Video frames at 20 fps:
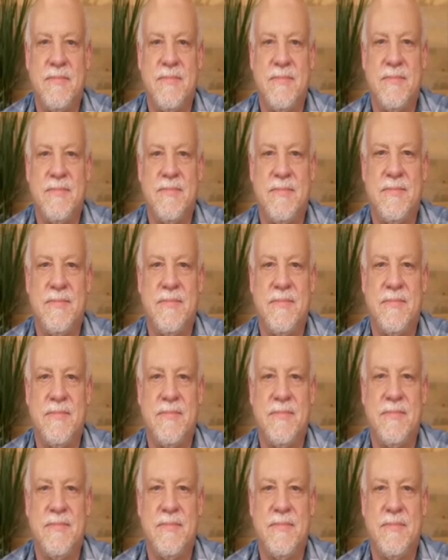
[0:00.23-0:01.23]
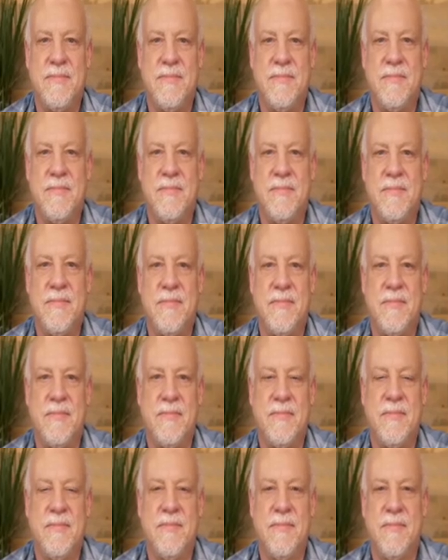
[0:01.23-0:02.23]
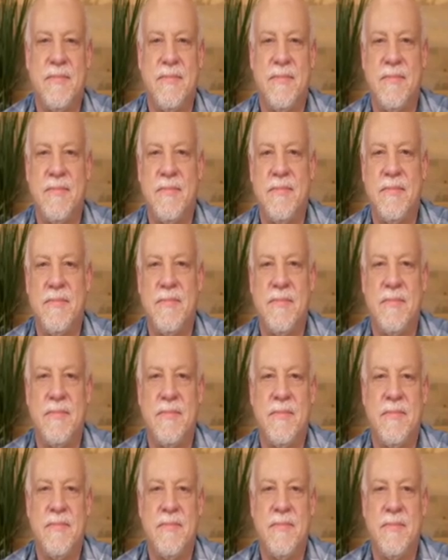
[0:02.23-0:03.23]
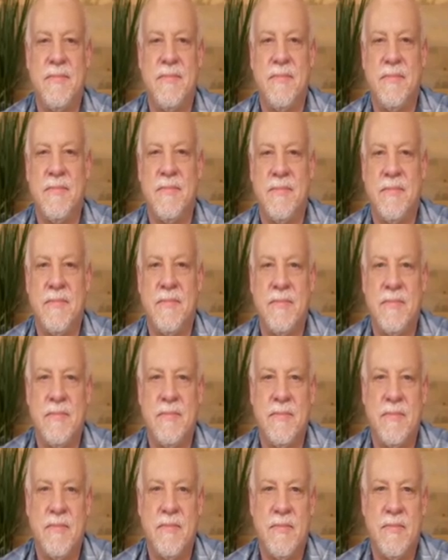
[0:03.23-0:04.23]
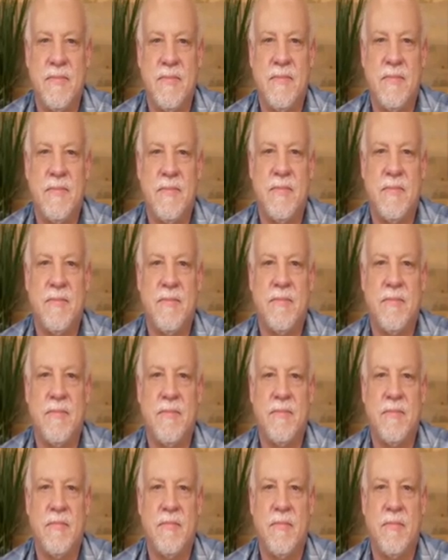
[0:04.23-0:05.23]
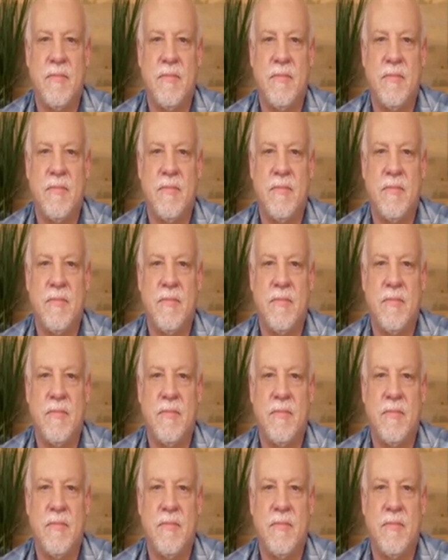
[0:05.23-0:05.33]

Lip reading: (not speaking)